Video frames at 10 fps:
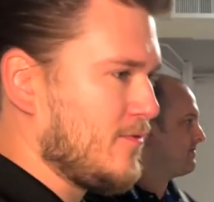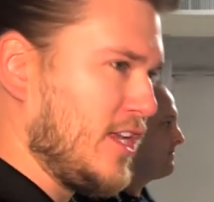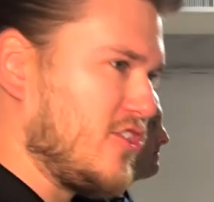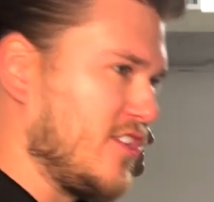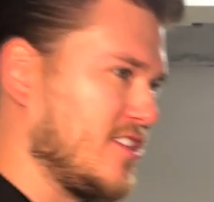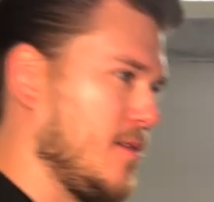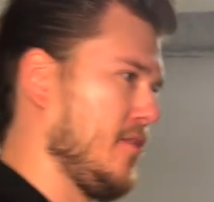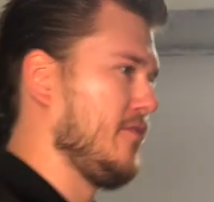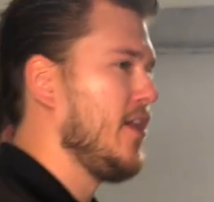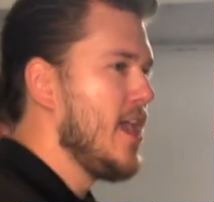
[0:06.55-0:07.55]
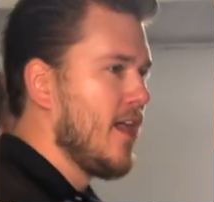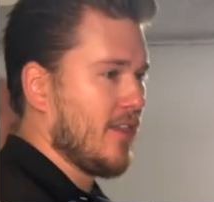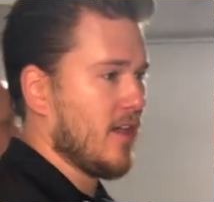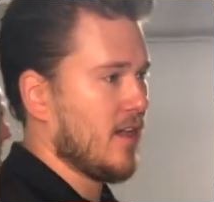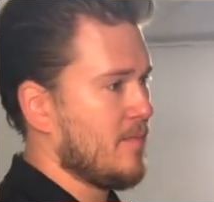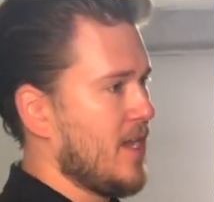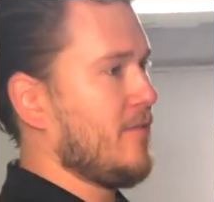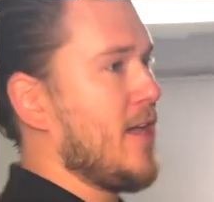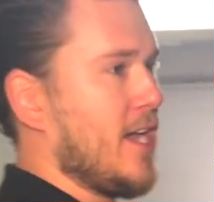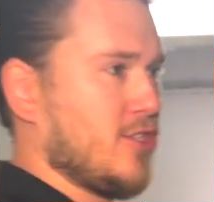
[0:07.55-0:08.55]
featuring some of the
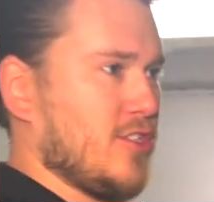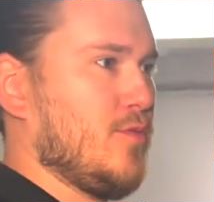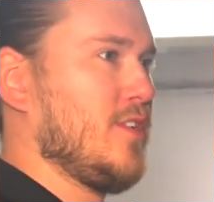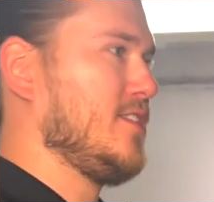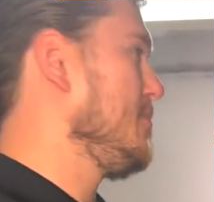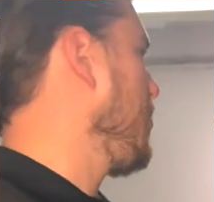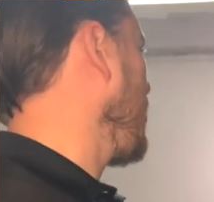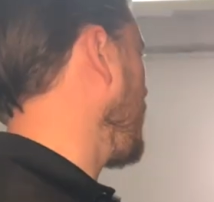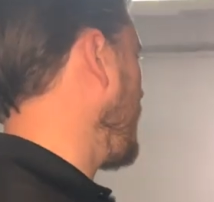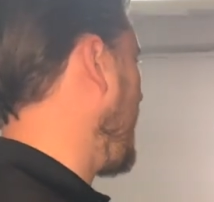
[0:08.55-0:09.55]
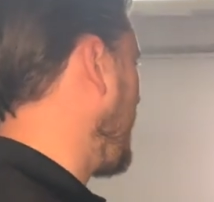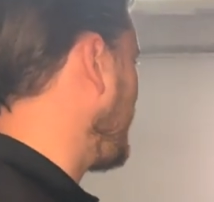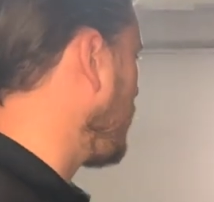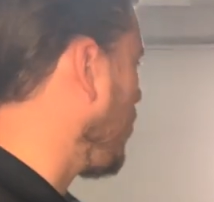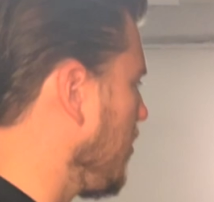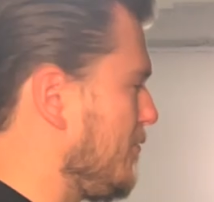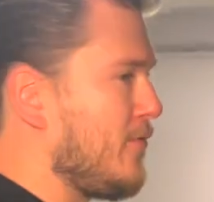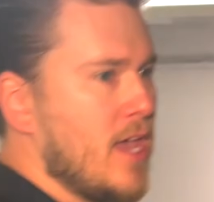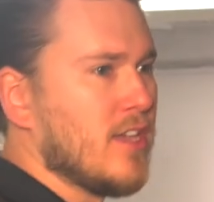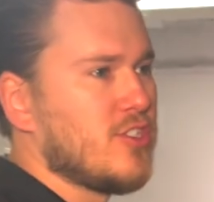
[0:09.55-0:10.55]
manufacturers that we support. We have WOLF,
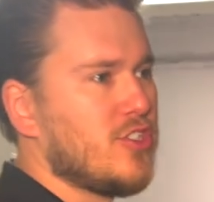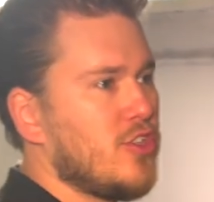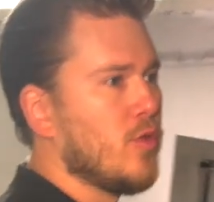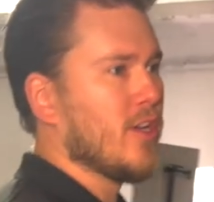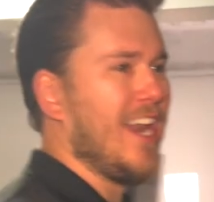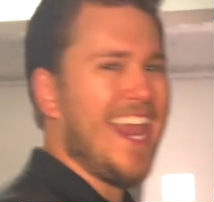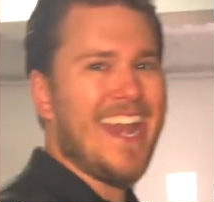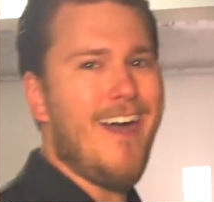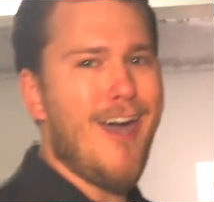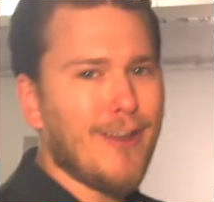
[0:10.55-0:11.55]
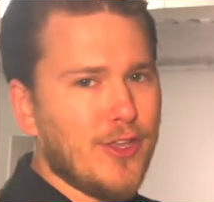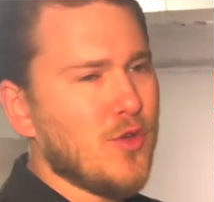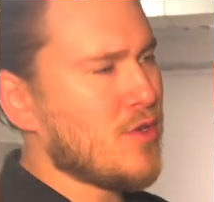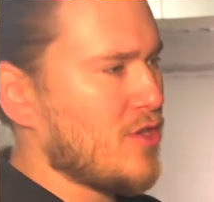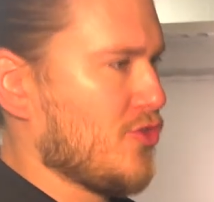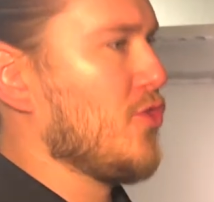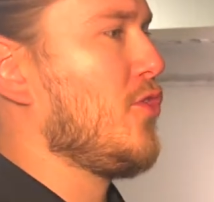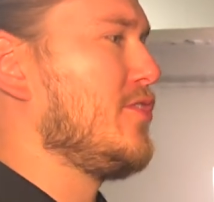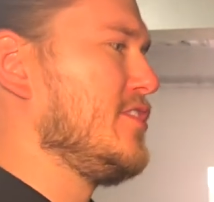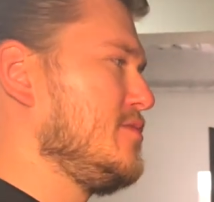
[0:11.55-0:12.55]
Stewart, and Audio
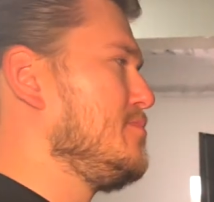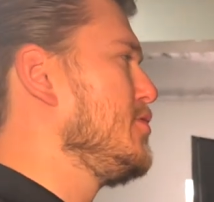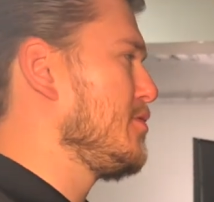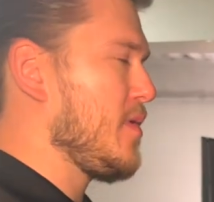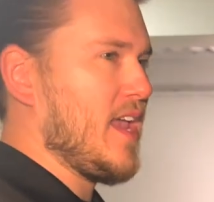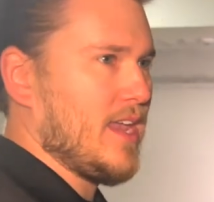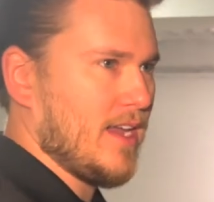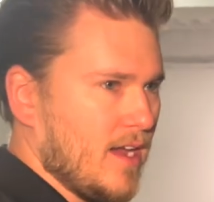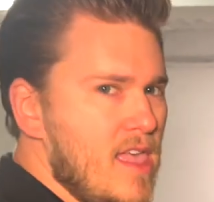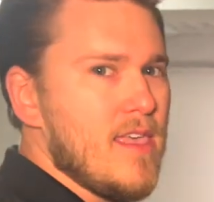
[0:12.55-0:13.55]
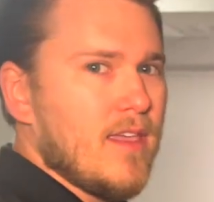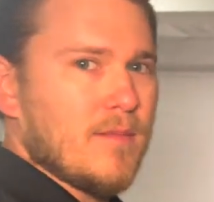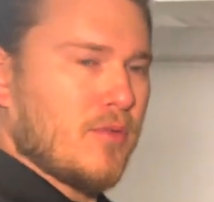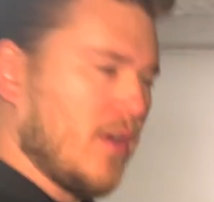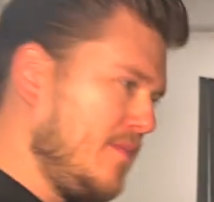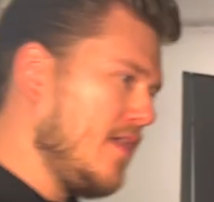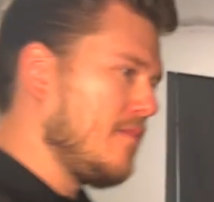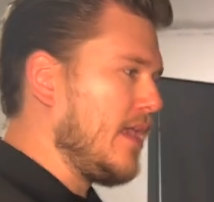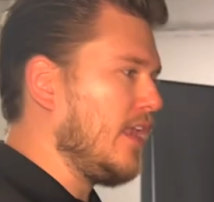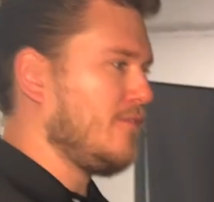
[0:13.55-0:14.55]
Control in this booth right here.
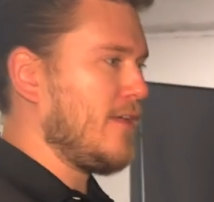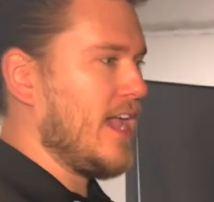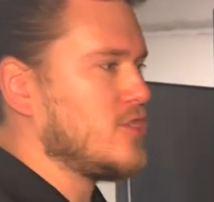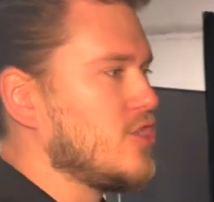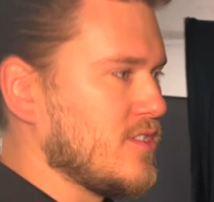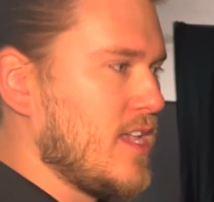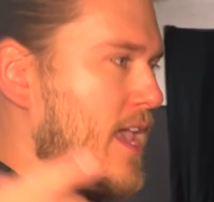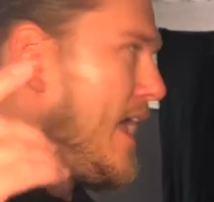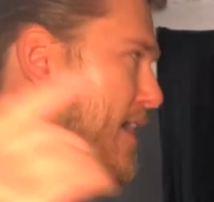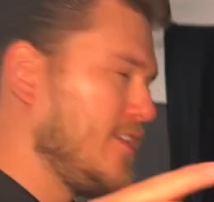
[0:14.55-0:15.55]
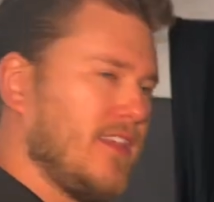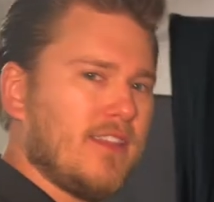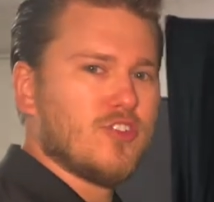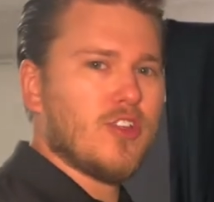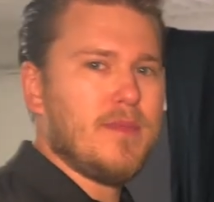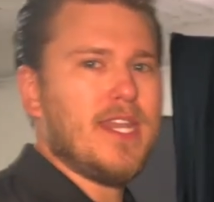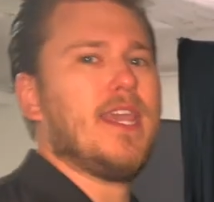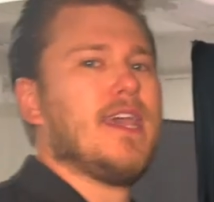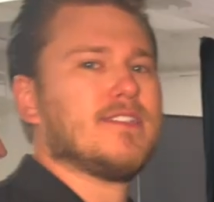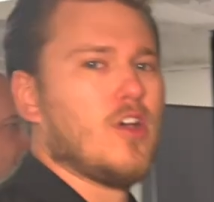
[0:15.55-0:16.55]
Premium manufacturers, everything that
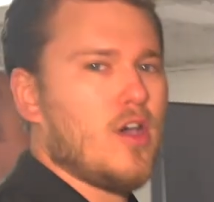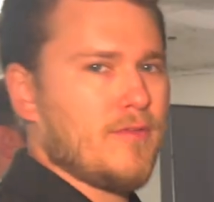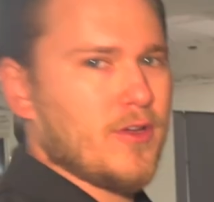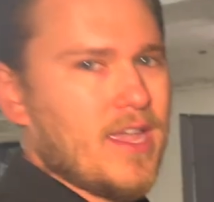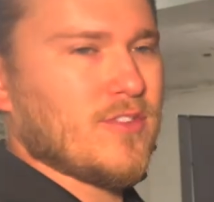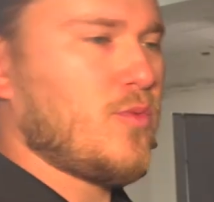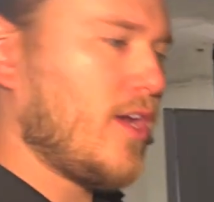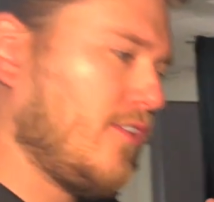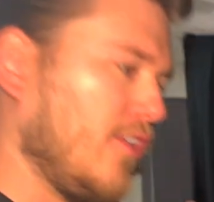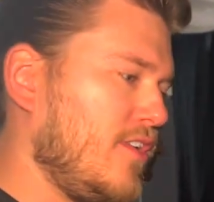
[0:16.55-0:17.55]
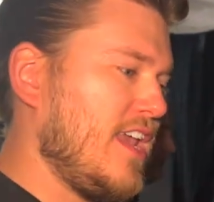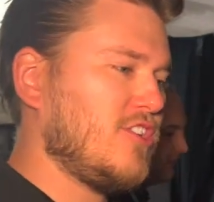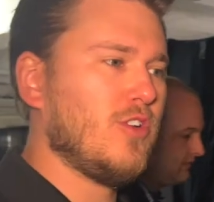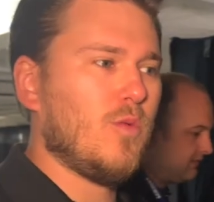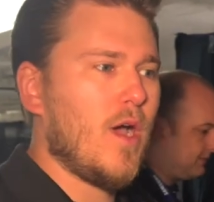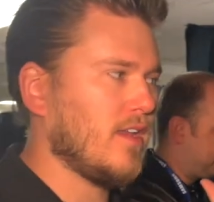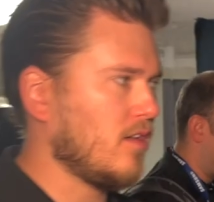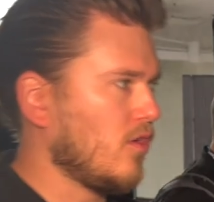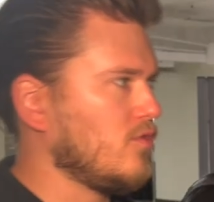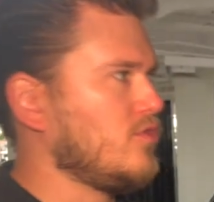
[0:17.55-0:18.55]
Dreamedia has to offer. Guys, we are your nationwide
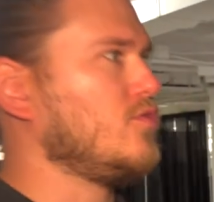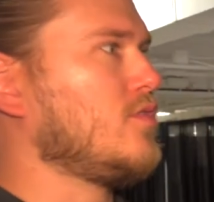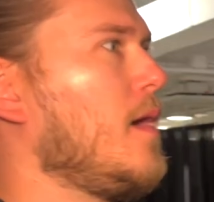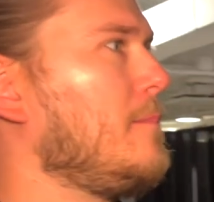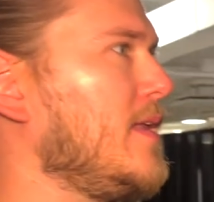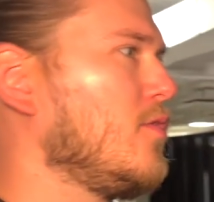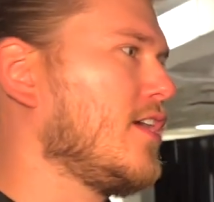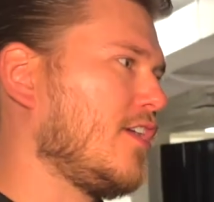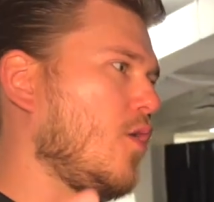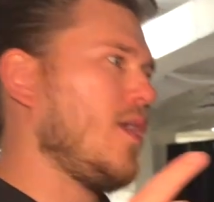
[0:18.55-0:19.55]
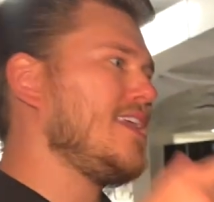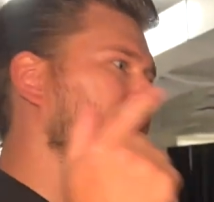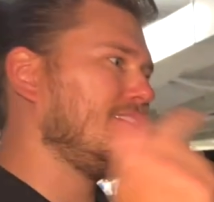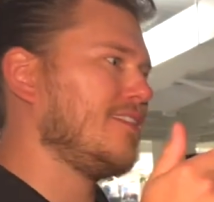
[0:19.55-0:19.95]
go-to company. We're gonna go into